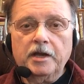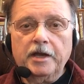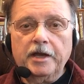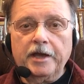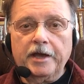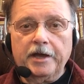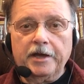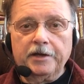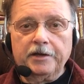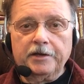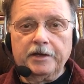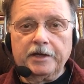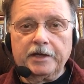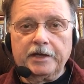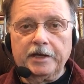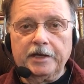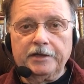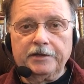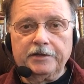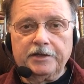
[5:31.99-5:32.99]
And
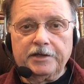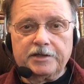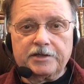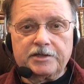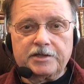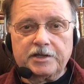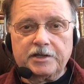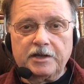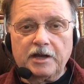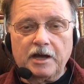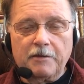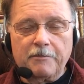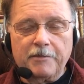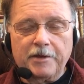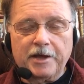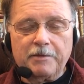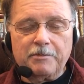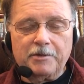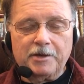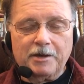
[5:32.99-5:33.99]
again, this did not
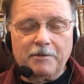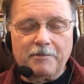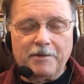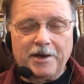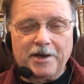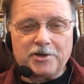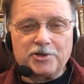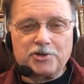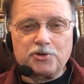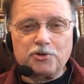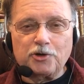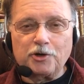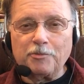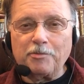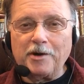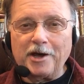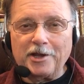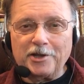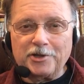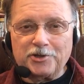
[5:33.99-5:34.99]
make me a master
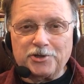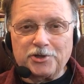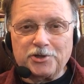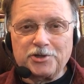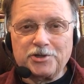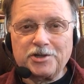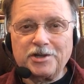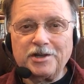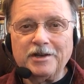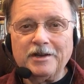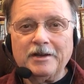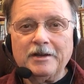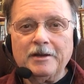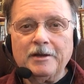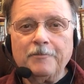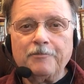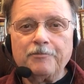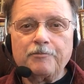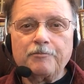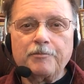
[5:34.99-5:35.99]
apologist,
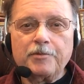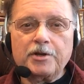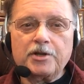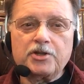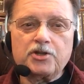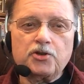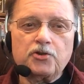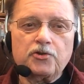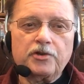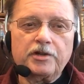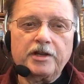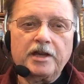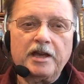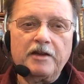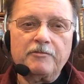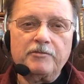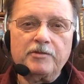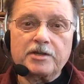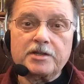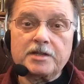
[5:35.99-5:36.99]
but it certainly
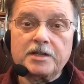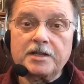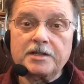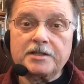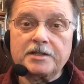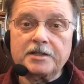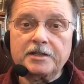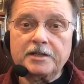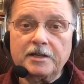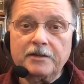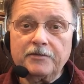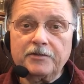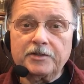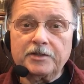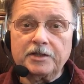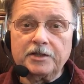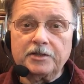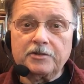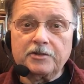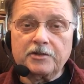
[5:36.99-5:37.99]
gave me a
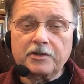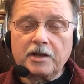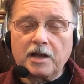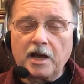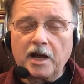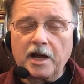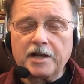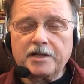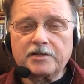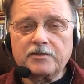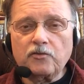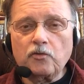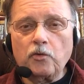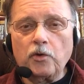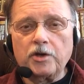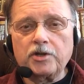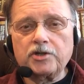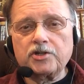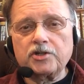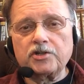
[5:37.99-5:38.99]
sensitivity to the kinds of
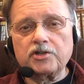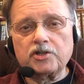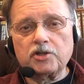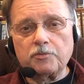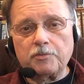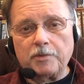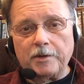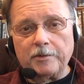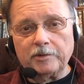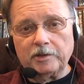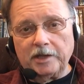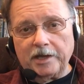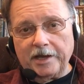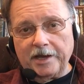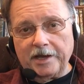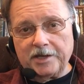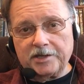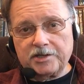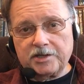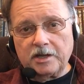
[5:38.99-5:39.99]
questions that people
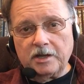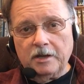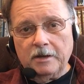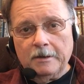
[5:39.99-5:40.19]
ask,